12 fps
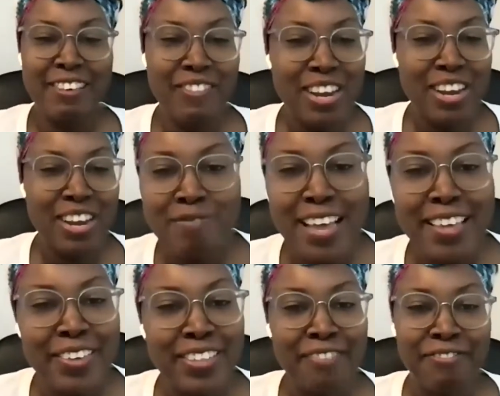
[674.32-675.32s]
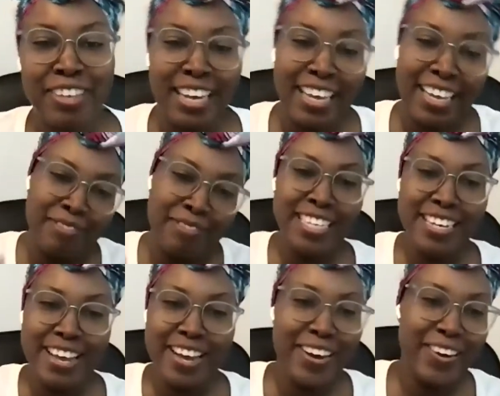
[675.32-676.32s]
when i'm with my youth i feel like i'm in the
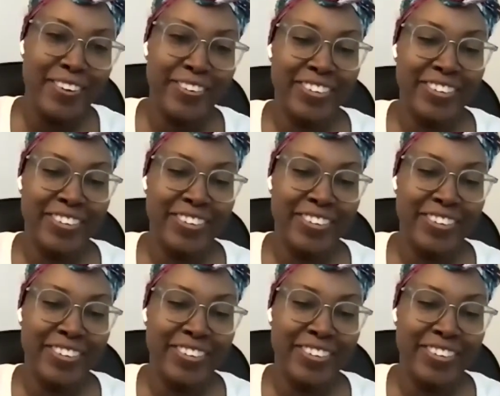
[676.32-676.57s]
know